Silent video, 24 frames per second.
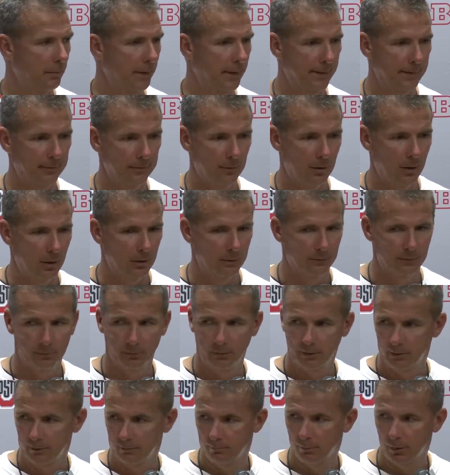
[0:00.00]
And all of them
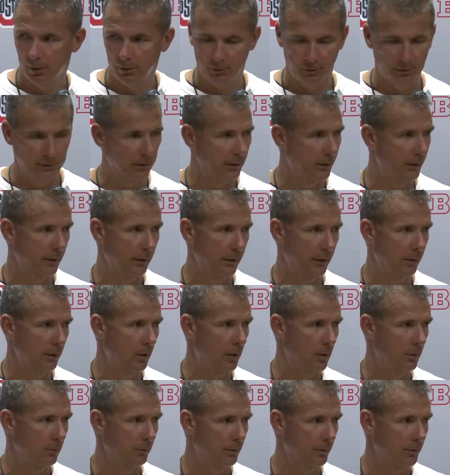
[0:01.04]
could march in, and they
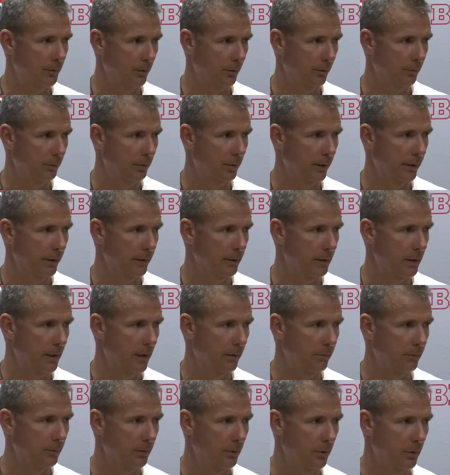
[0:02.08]
all deserve playing
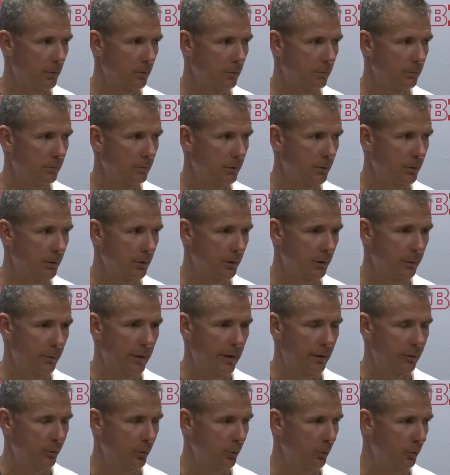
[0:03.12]
time. So it's just a
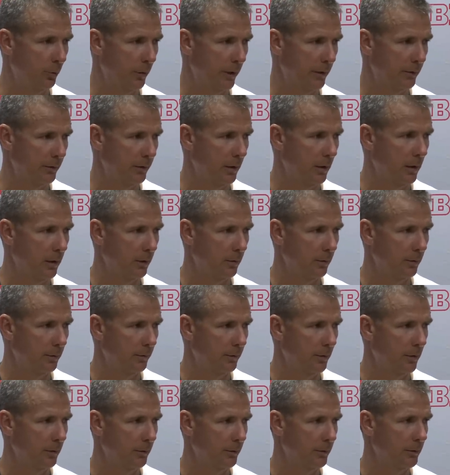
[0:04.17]
matter who breaks the huddle the
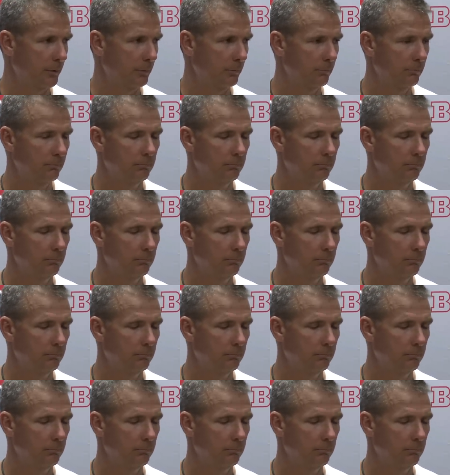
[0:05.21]
first.